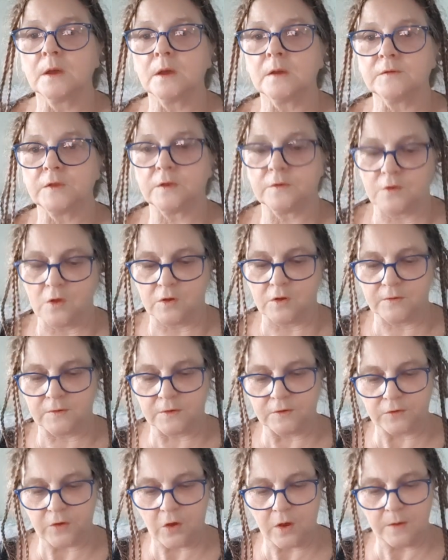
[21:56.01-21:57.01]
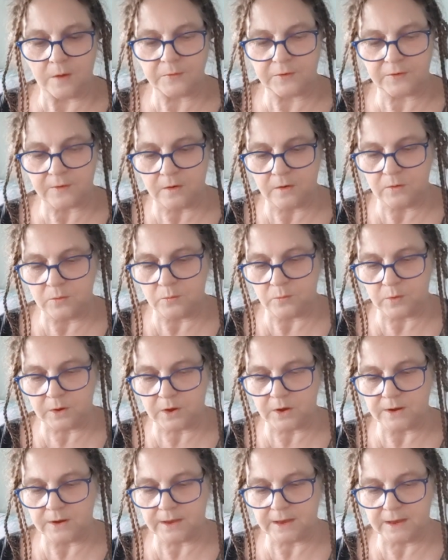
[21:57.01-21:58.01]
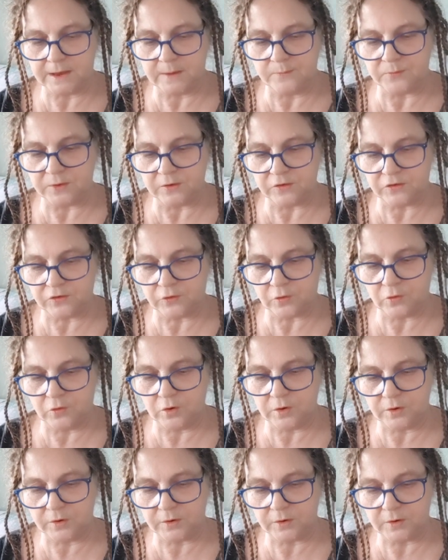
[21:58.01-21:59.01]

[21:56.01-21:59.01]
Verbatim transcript: just notice the time so we're going to keep this short